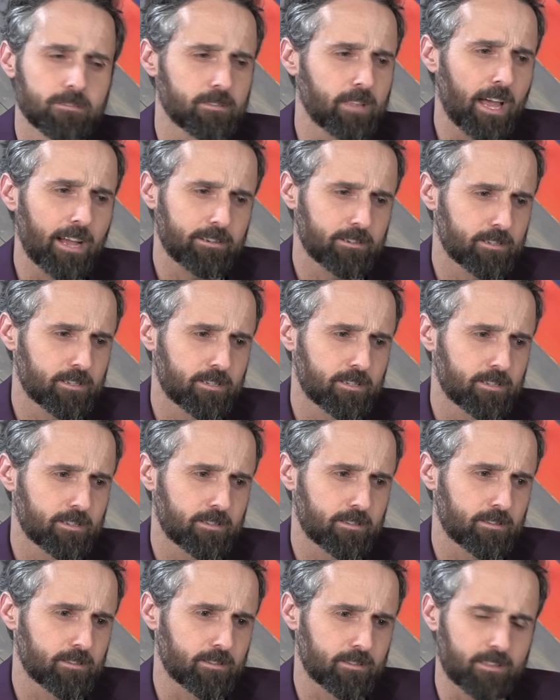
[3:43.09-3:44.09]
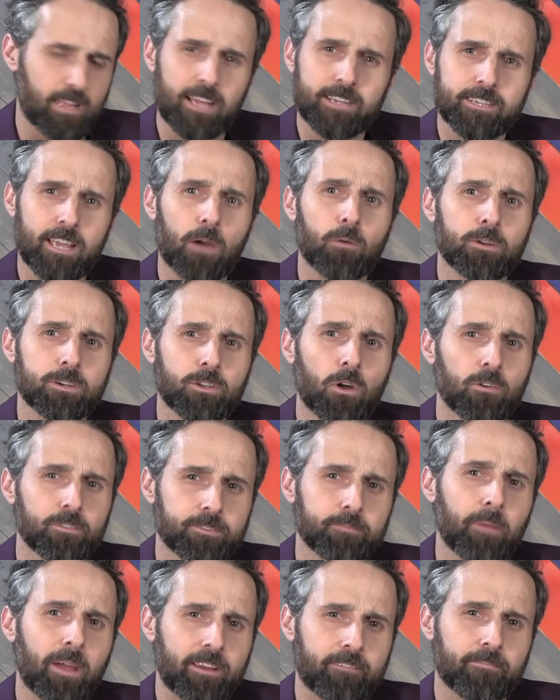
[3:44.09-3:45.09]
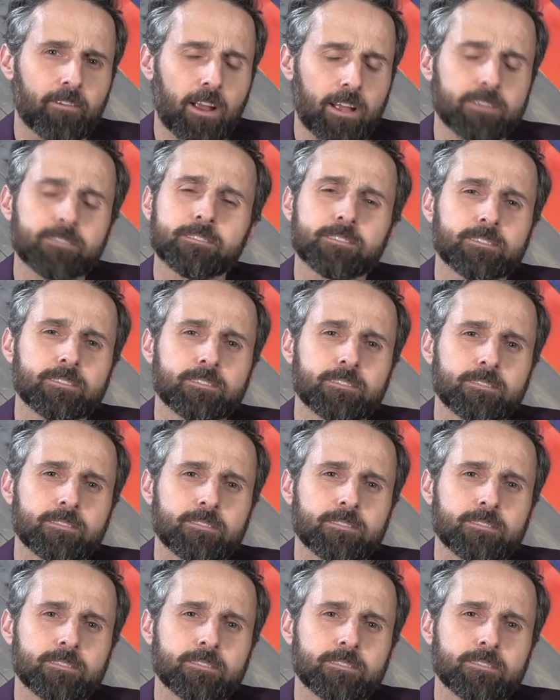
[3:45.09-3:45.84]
That's how adults make friends.